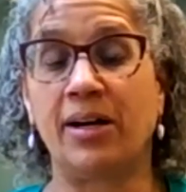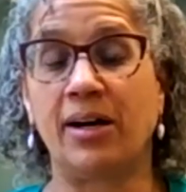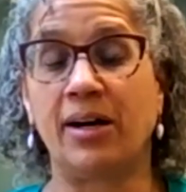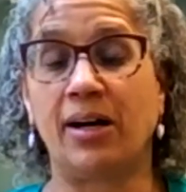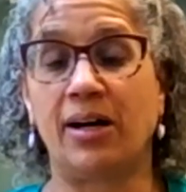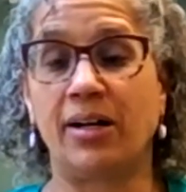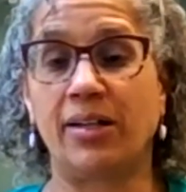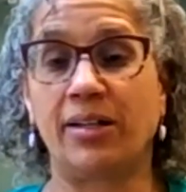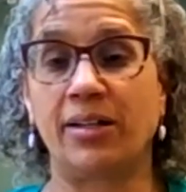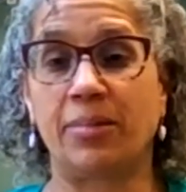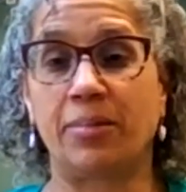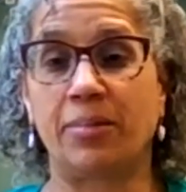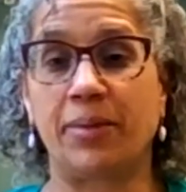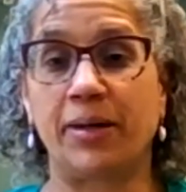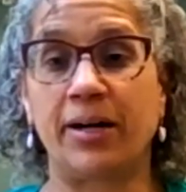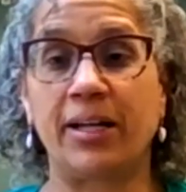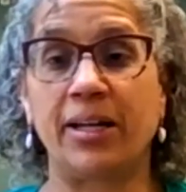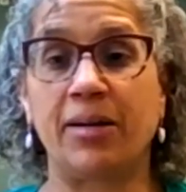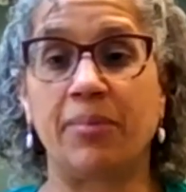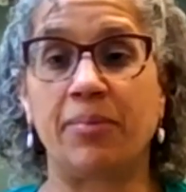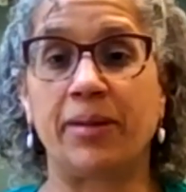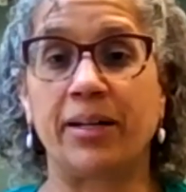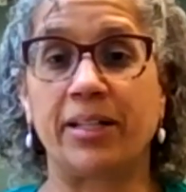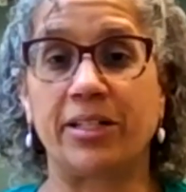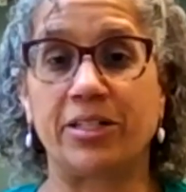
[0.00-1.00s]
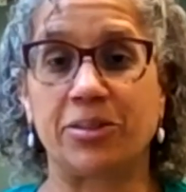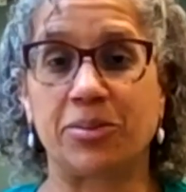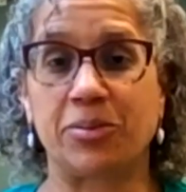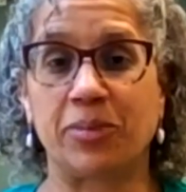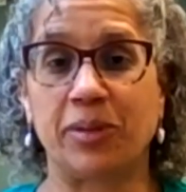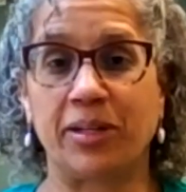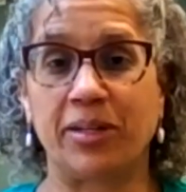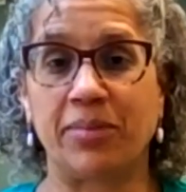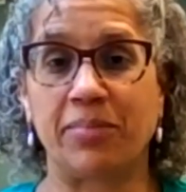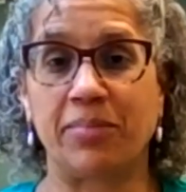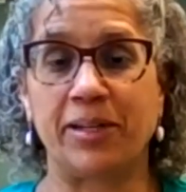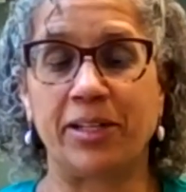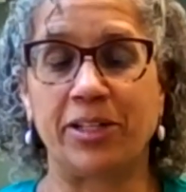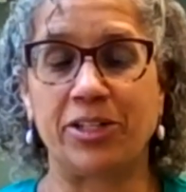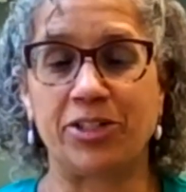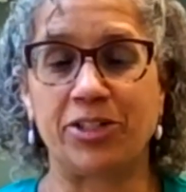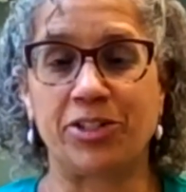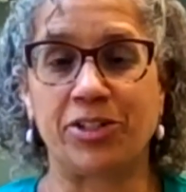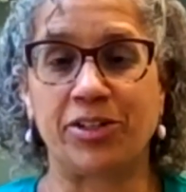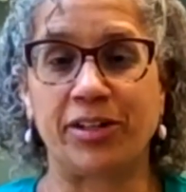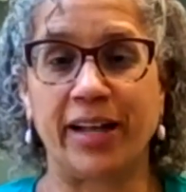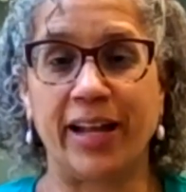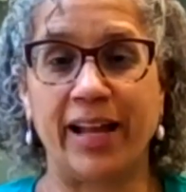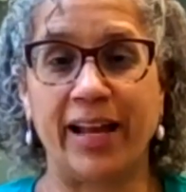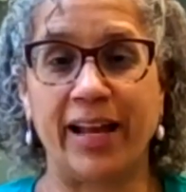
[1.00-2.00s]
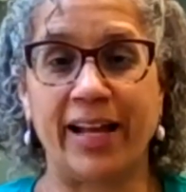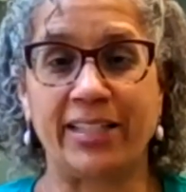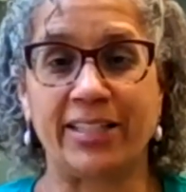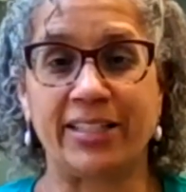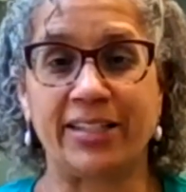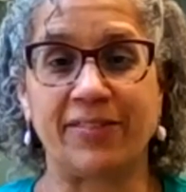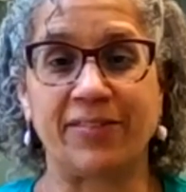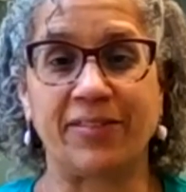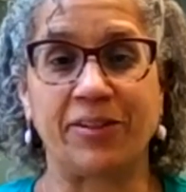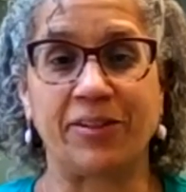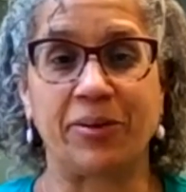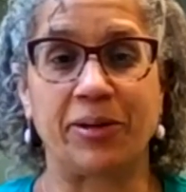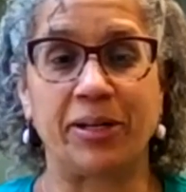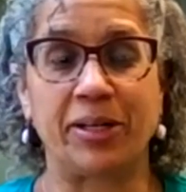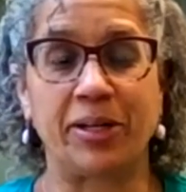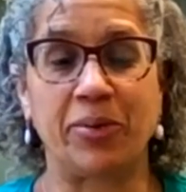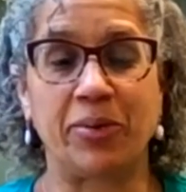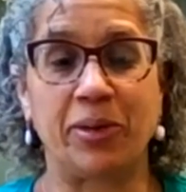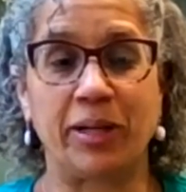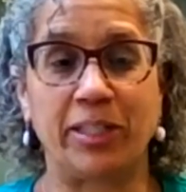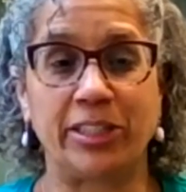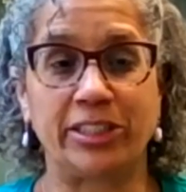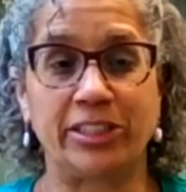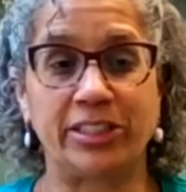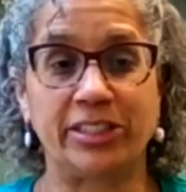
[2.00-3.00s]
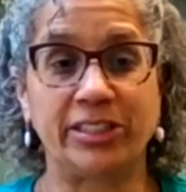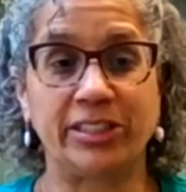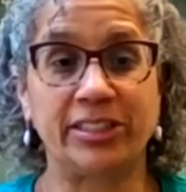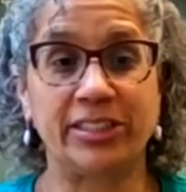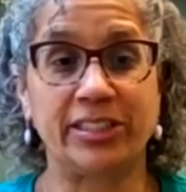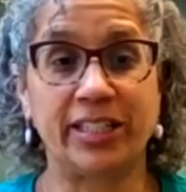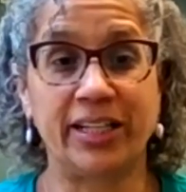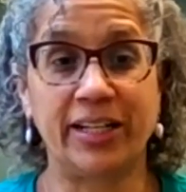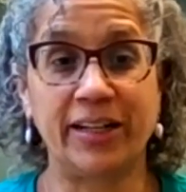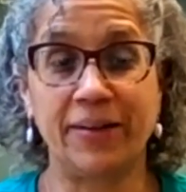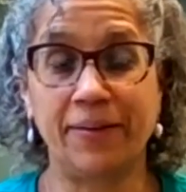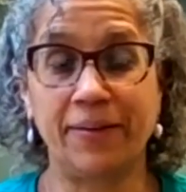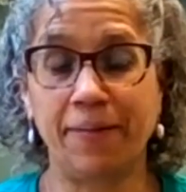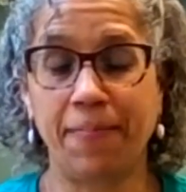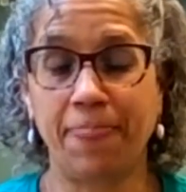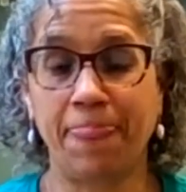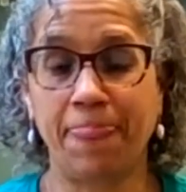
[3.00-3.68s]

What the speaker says: the body, but I just wanted to make sure and ask if there are any questions yet.